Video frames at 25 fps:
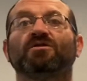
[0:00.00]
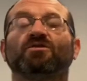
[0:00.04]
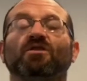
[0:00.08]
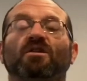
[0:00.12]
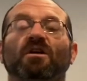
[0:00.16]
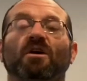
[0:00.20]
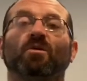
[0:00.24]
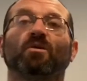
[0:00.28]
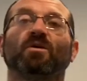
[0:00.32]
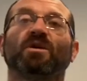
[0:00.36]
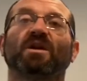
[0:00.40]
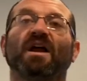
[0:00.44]

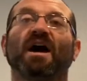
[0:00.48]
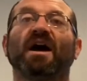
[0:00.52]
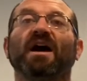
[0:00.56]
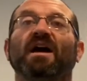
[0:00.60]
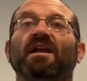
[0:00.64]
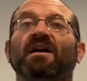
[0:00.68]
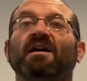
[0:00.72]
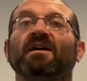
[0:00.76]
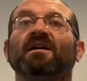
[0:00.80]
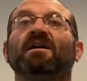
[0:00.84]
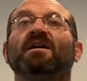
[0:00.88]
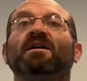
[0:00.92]
that we're not
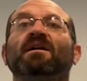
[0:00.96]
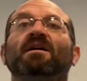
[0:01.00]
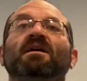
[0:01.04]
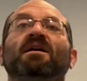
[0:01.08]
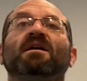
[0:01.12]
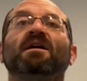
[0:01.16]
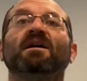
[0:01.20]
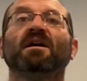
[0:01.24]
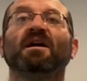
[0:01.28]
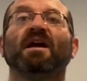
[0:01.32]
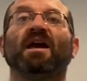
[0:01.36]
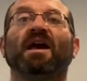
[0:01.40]

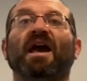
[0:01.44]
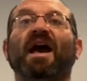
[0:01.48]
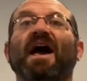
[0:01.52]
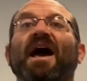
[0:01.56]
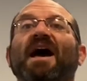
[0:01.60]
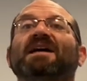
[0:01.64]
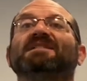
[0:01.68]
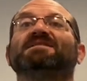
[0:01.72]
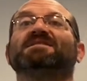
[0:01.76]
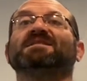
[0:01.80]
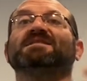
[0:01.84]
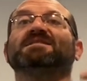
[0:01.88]

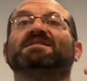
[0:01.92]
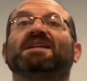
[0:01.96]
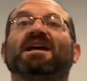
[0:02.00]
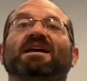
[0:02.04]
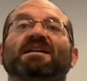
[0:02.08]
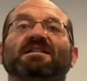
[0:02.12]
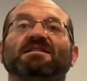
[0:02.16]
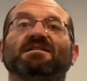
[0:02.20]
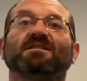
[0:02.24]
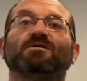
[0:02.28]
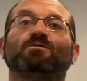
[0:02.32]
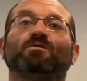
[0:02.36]
as
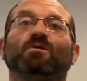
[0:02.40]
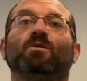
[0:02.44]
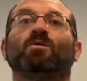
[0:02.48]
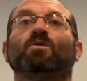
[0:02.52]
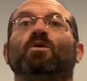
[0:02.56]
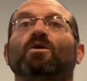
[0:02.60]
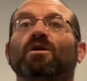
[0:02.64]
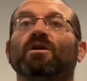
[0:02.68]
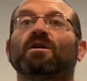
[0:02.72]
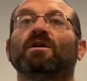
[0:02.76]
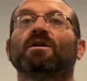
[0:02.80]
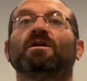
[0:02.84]
intense as we
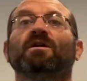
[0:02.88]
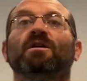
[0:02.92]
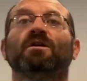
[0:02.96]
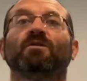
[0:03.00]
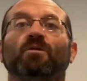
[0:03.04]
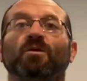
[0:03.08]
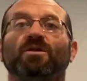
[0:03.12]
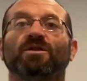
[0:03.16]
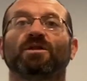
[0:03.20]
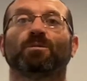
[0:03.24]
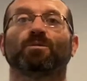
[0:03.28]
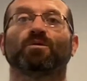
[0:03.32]
were
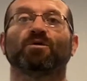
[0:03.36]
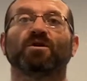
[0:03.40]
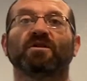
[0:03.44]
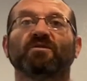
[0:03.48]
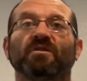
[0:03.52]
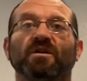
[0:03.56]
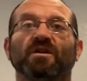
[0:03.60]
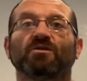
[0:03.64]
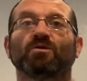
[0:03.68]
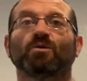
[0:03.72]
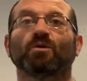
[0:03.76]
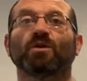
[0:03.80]
with the
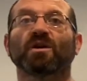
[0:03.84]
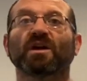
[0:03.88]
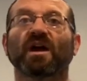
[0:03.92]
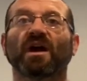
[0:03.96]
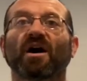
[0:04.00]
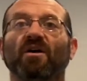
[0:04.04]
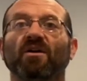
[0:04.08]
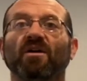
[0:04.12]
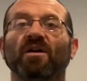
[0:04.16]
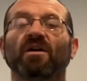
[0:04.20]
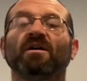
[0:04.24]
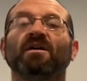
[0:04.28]
previous
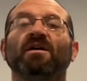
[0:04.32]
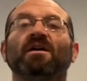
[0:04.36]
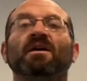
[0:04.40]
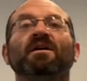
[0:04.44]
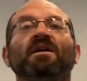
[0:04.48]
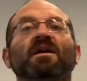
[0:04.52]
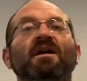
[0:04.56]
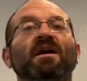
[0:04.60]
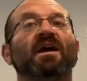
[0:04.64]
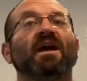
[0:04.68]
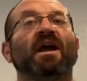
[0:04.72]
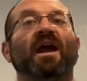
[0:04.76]
workout.
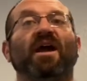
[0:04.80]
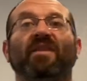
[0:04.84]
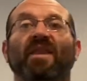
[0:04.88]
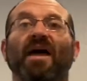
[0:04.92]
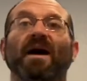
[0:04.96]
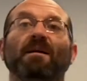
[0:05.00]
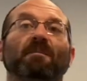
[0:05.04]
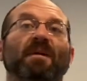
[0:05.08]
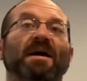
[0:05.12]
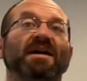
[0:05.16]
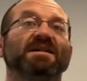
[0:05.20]
And that might